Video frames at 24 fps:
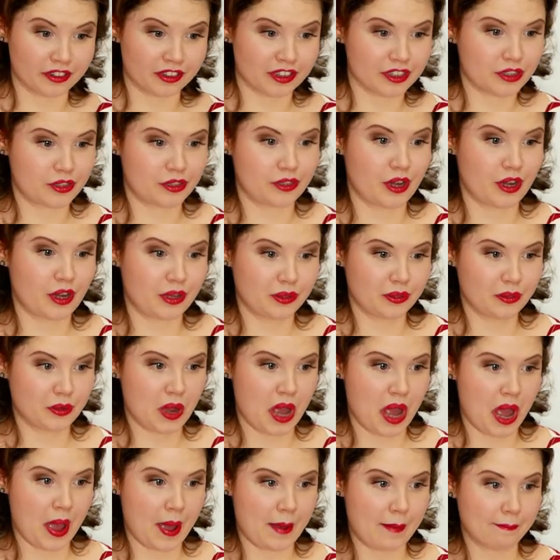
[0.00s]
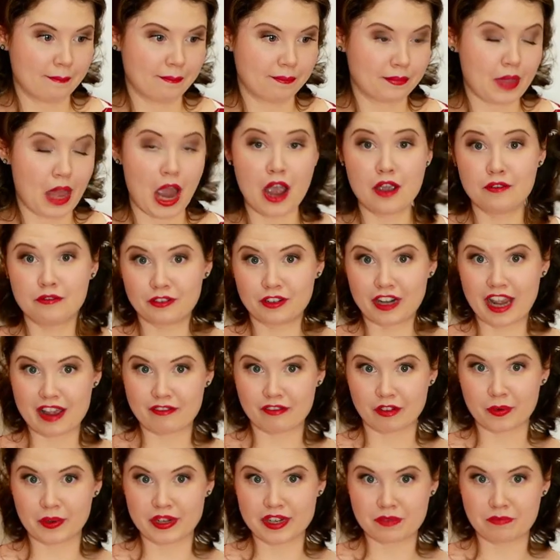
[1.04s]
So hopefully
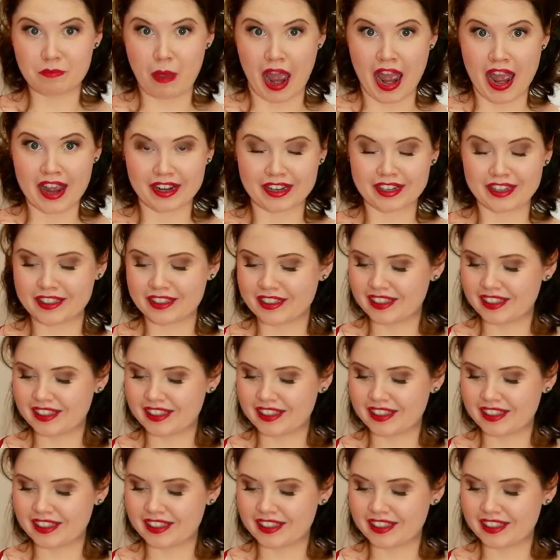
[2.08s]
everyone is back.